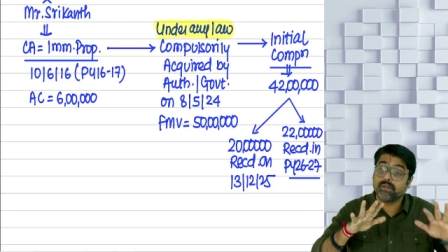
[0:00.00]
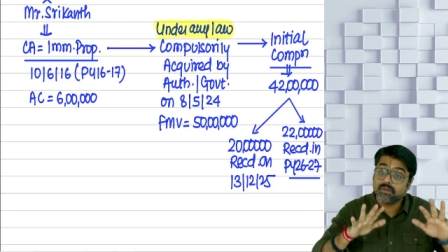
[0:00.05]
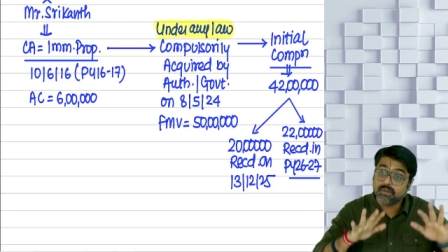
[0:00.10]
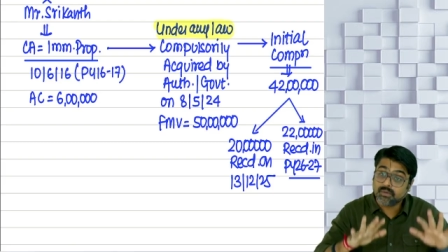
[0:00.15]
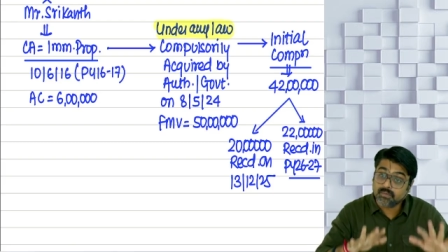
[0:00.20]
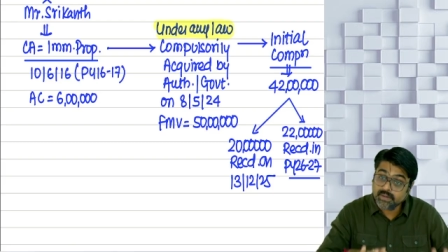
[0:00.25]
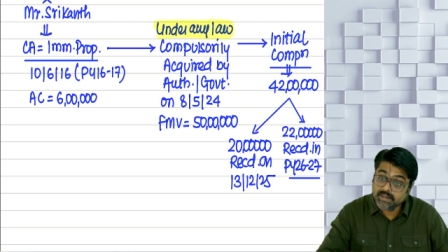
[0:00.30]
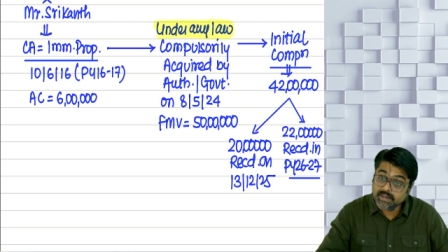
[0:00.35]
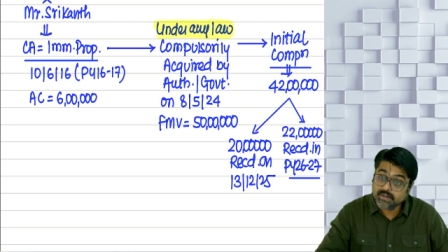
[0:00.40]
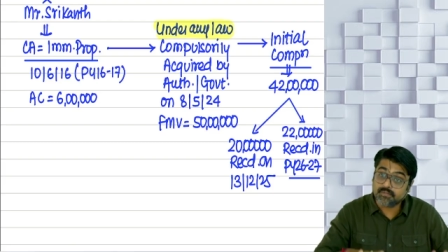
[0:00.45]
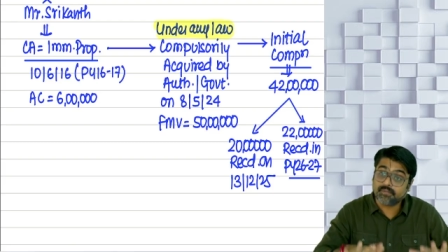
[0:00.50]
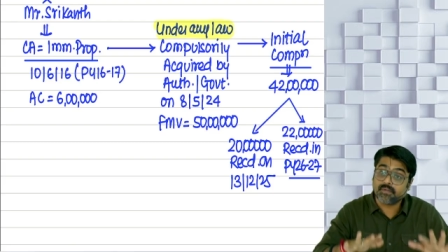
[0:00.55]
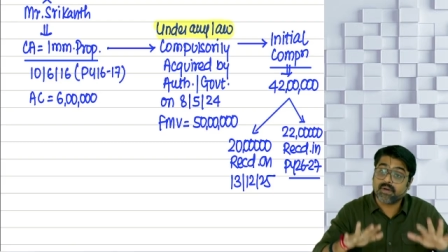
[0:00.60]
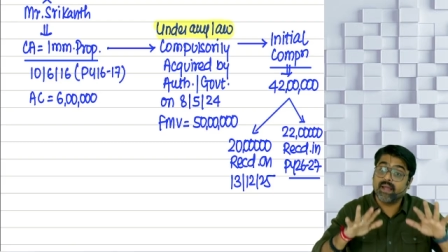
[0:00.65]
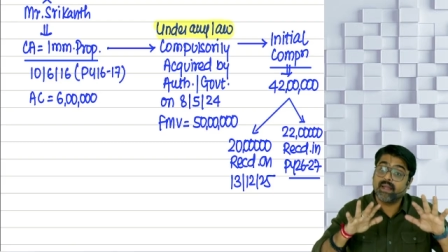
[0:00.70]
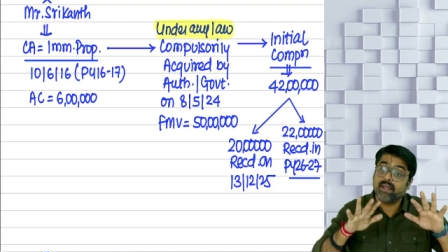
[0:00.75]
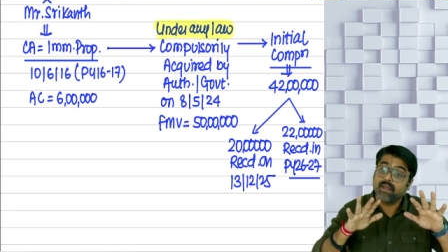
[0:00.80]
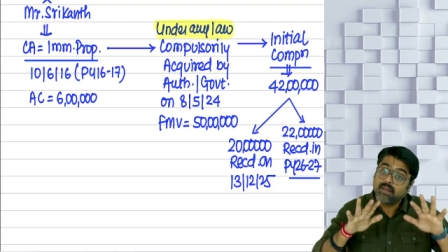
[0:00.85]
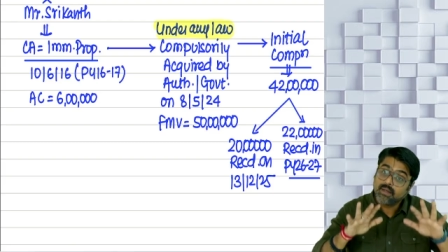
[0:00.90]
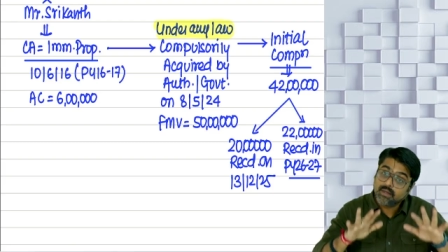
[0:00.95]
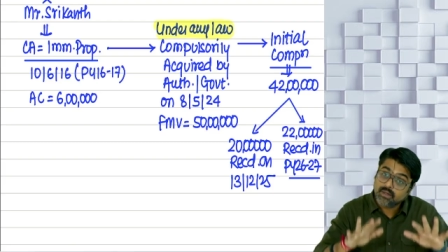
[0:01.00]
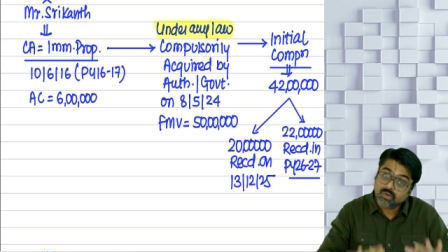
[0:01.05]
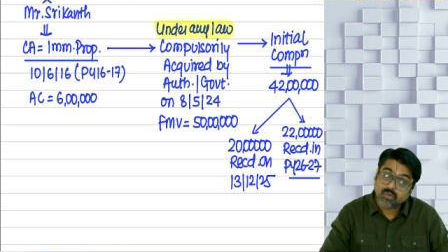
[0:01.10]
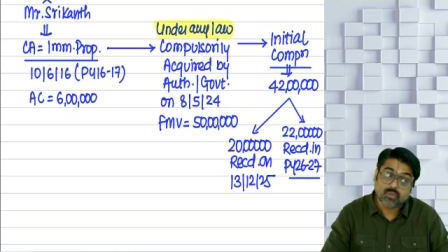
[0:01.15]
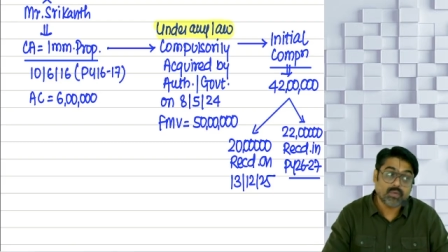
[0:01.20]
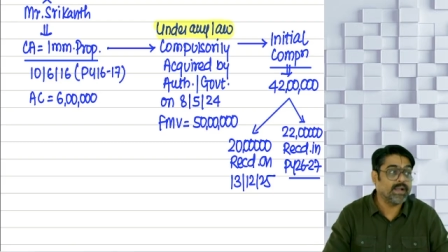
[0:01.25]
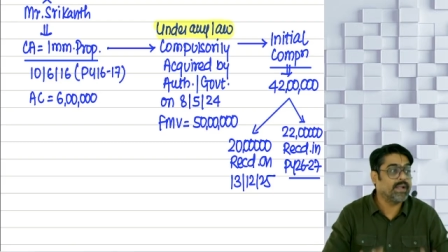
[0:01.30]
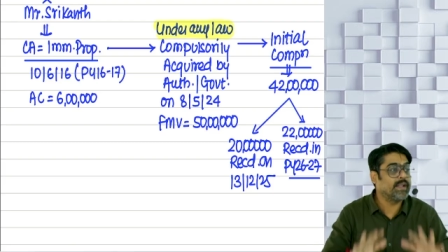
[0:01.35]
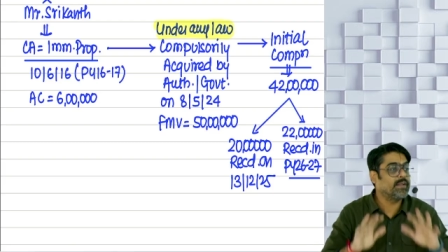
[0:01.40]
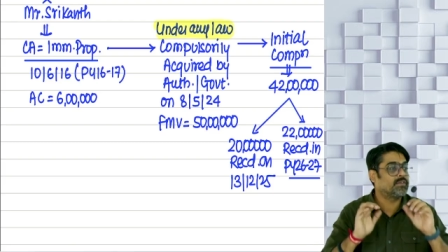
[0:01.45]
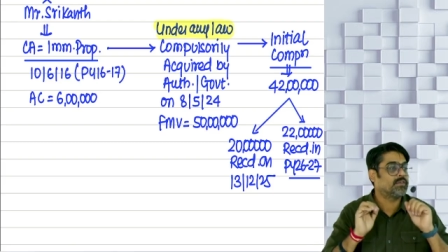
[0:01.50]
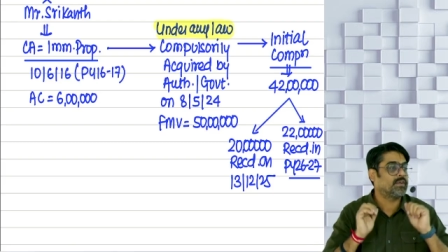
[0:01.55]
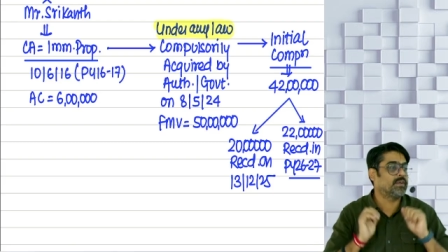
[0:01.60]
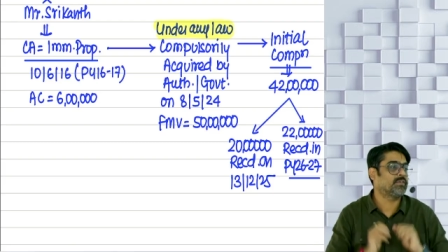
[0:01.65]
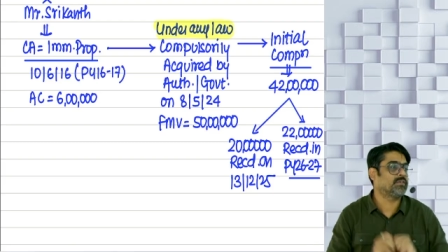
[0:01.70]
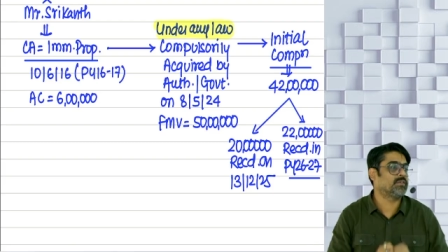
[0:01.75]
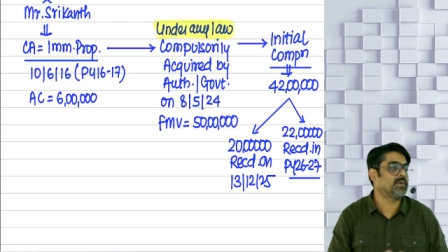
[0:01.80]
25-26.